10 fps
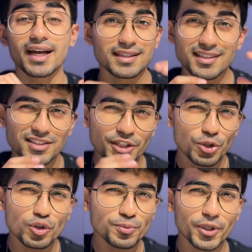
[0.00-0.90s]
and there is a
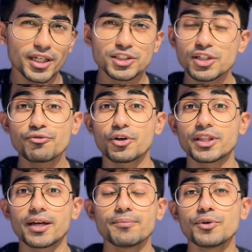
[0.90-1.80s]
huge potential for
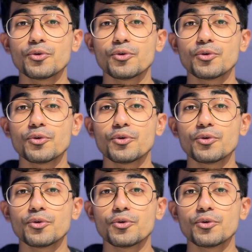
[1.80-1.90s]
them